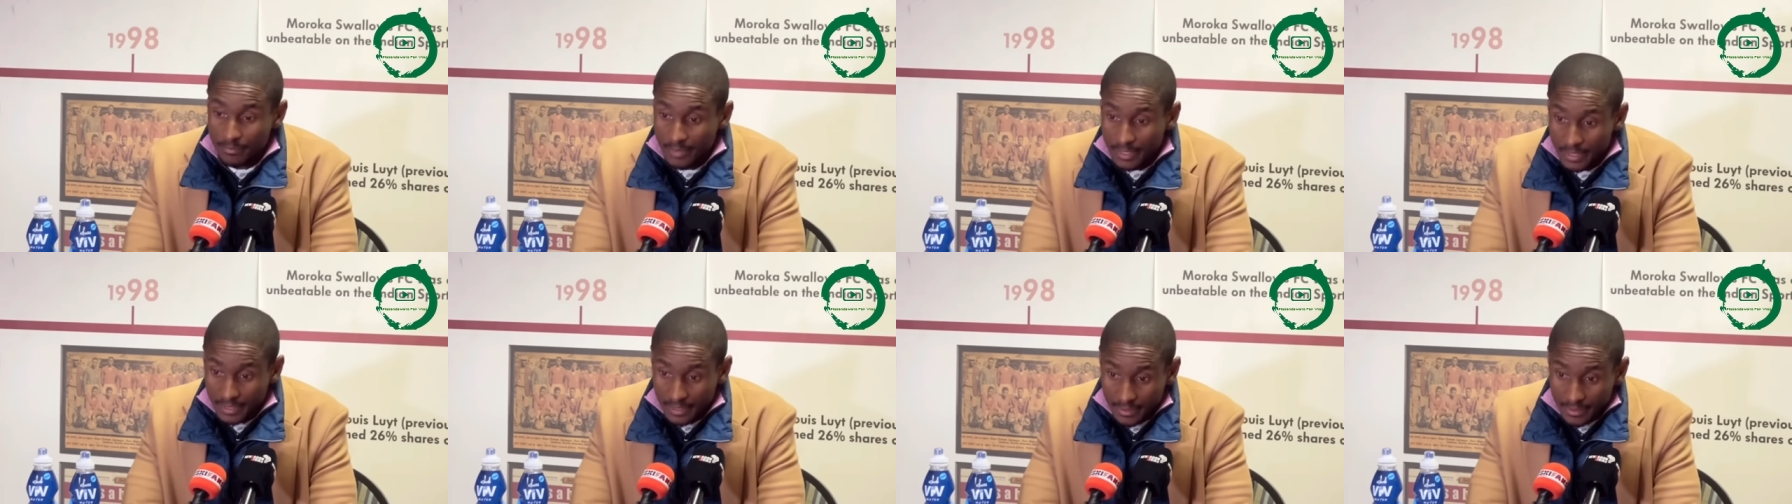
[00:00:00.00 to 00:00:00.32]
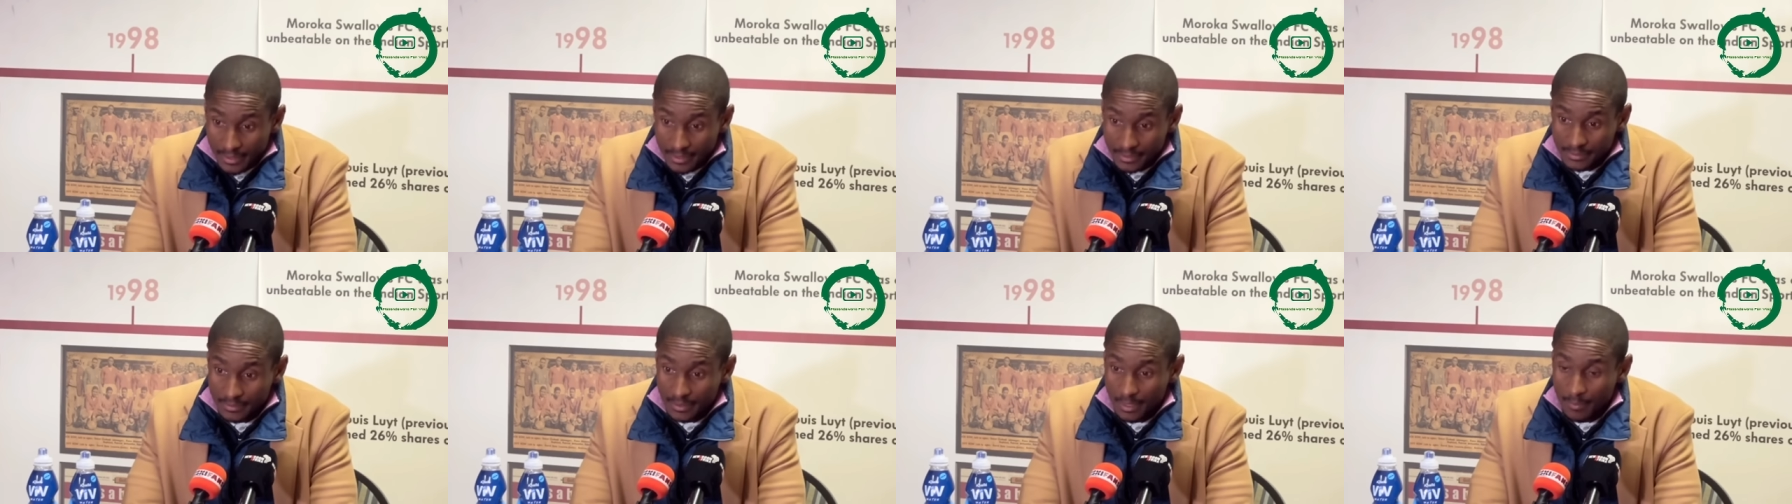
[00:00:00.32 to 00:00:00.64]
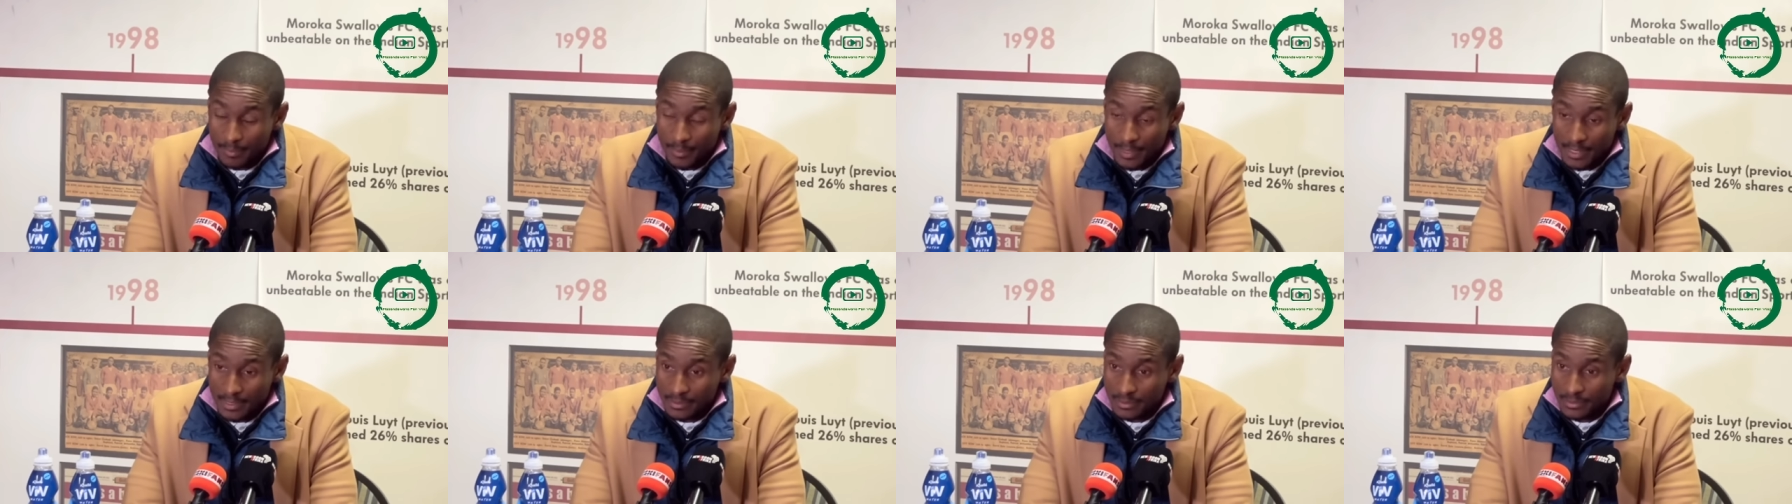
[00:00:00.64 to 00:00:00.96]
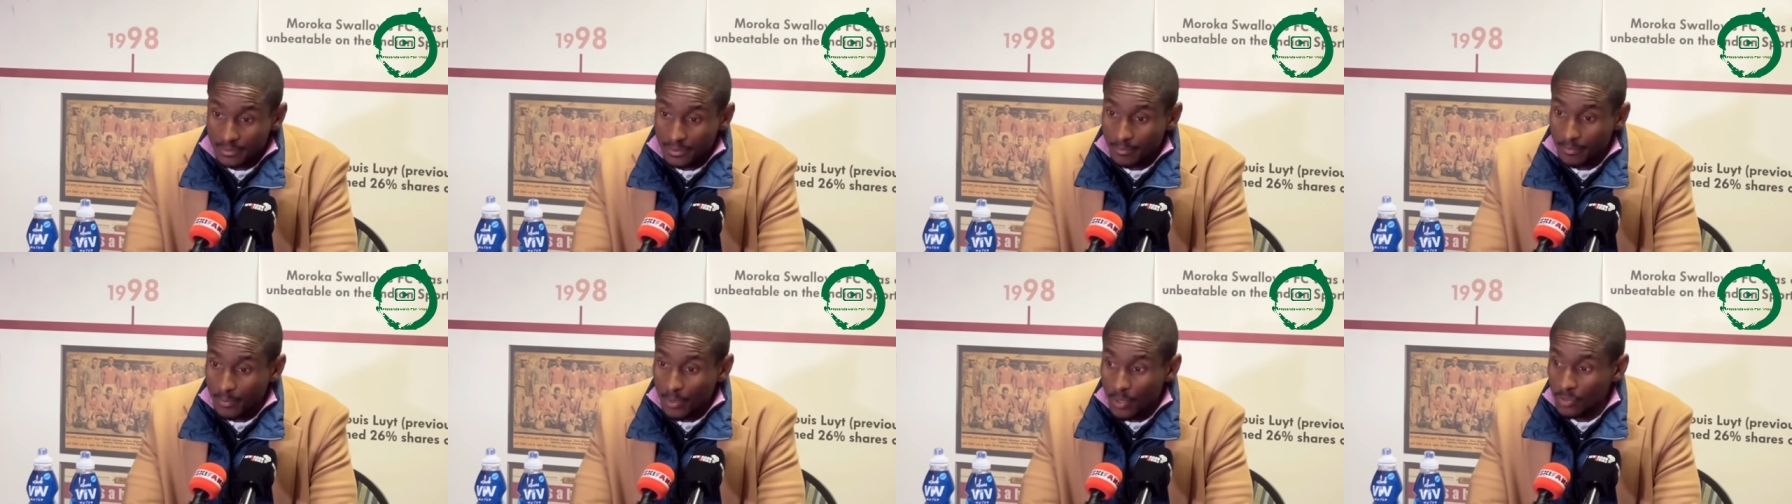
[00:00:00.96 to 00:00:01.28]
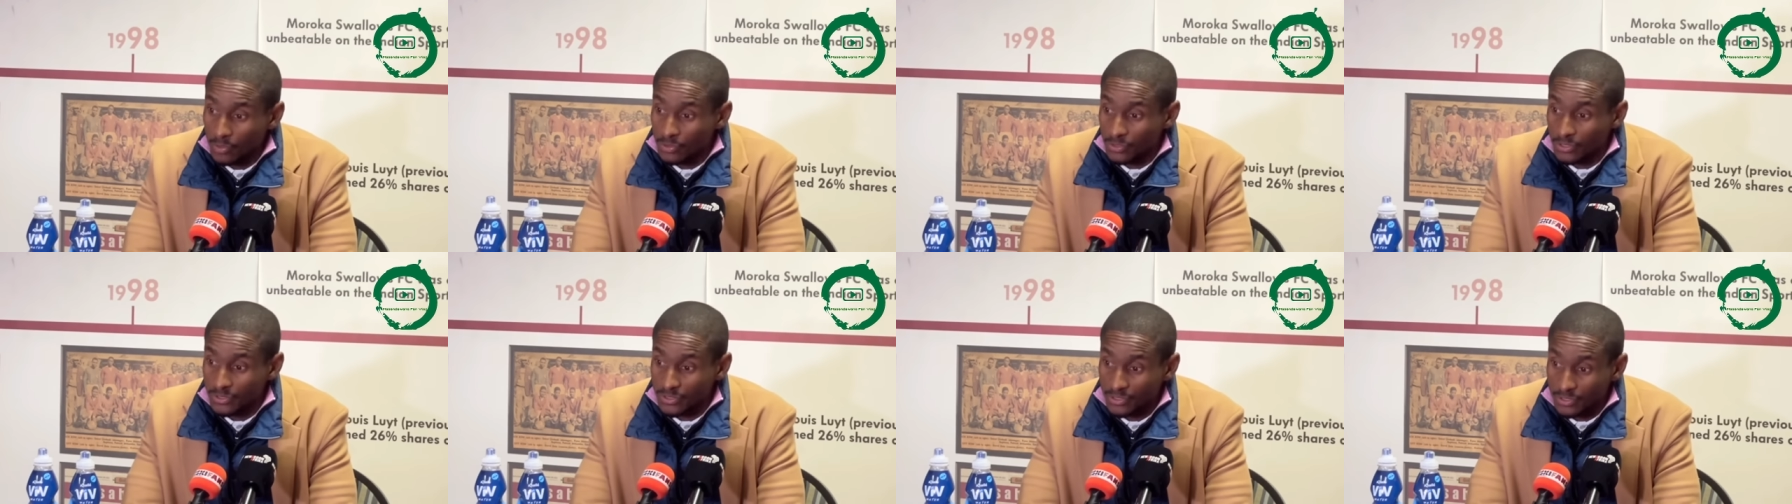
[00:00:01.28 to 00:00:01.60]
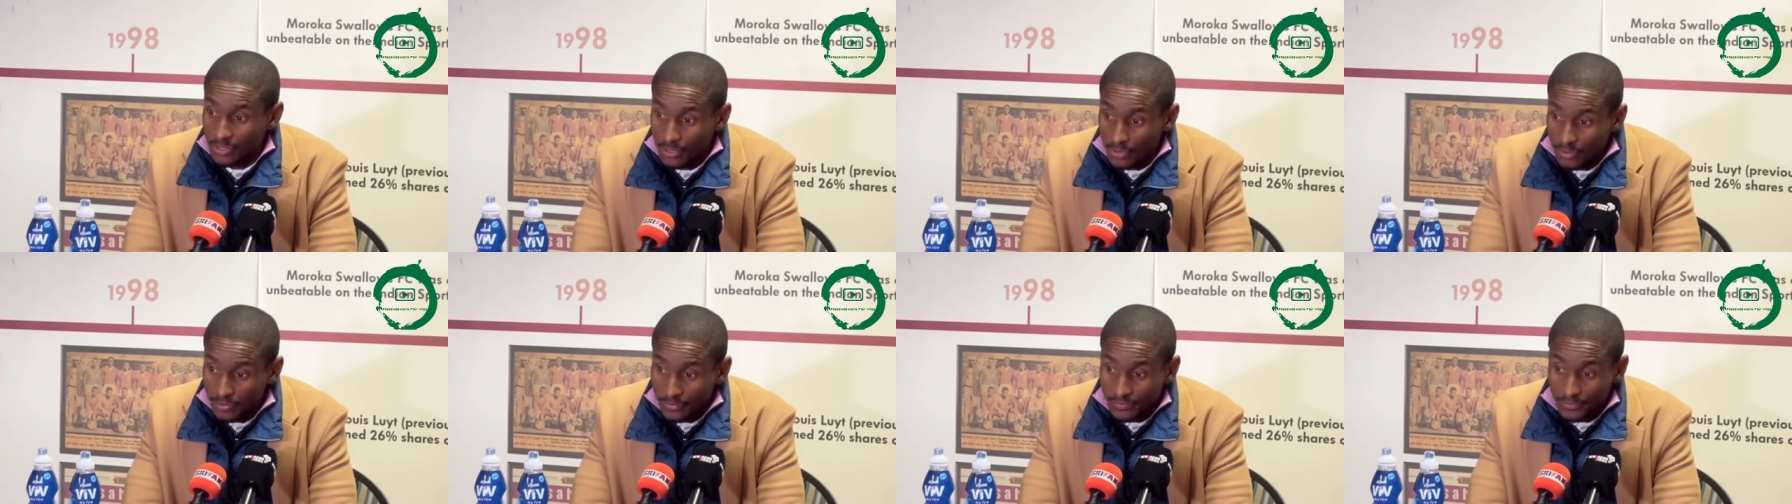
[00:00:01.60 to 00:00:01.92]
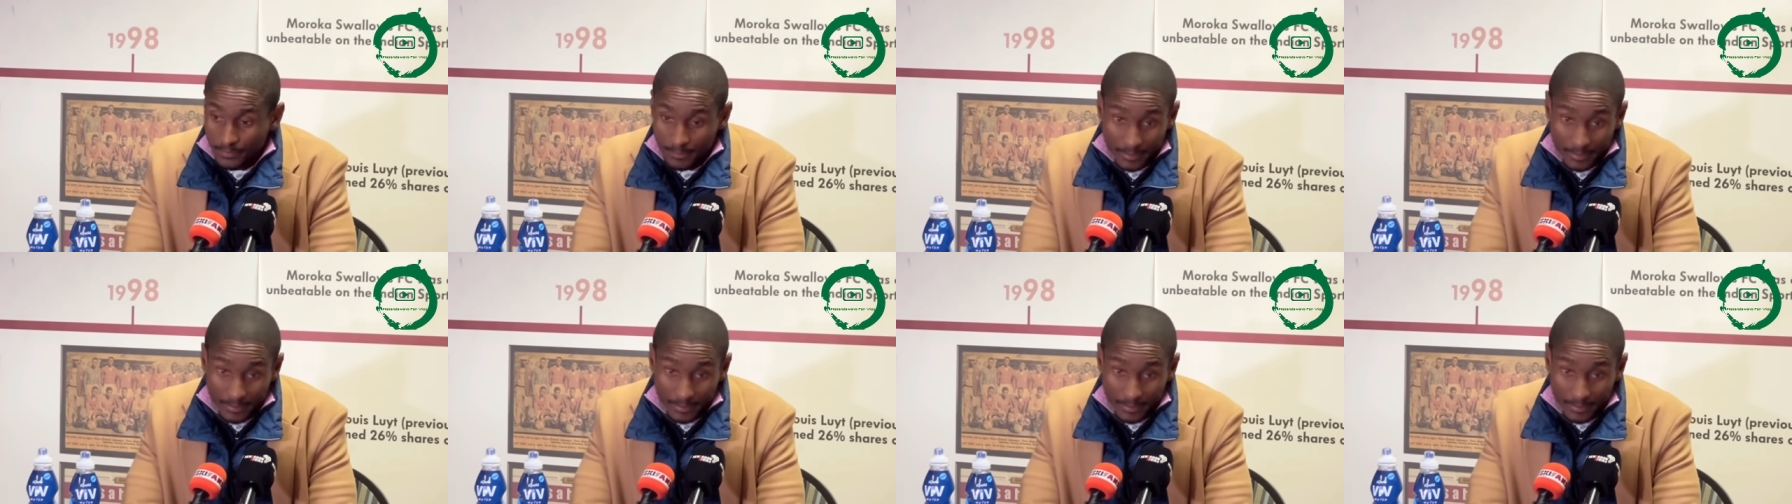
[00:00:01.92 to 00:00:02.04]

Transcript: make an extra pass in the box instead of,